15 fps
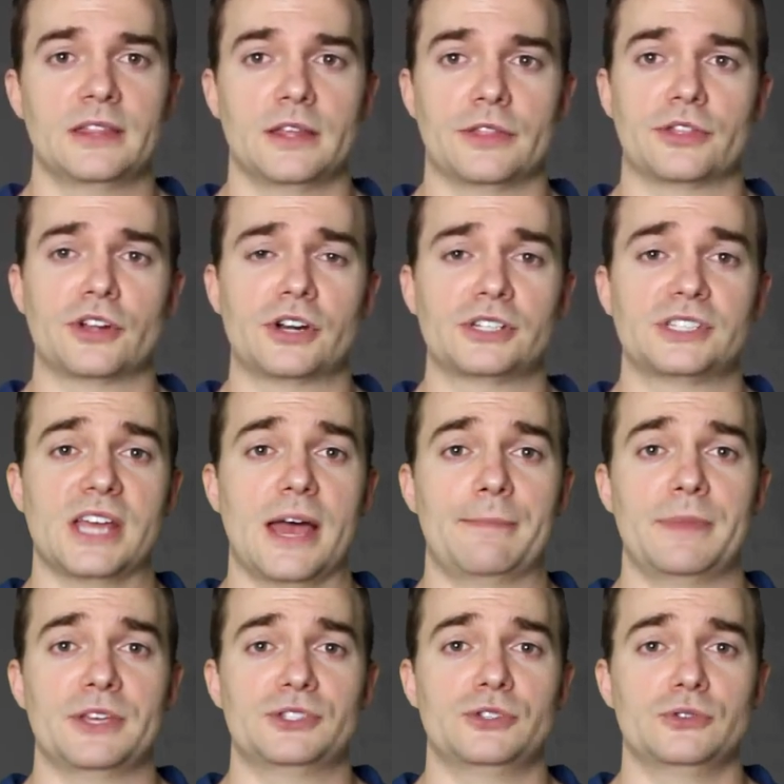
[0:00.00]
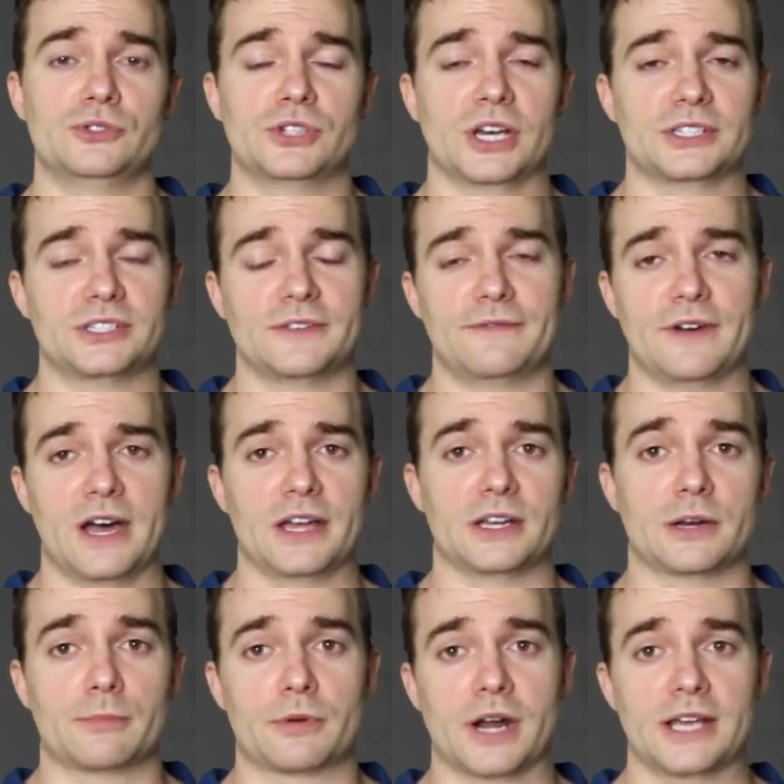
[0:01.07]
The third step is to justify
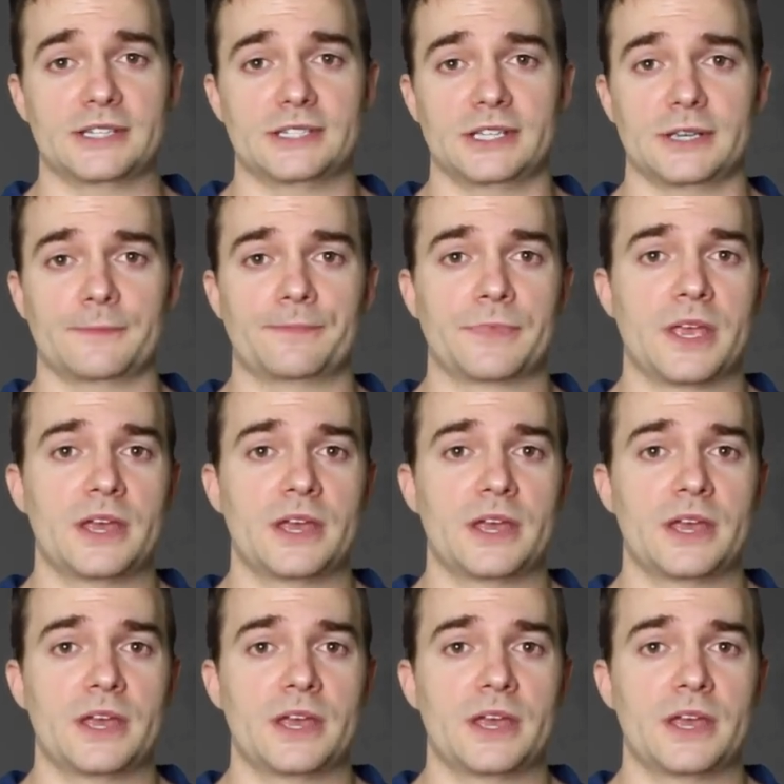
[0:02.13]
your pricing.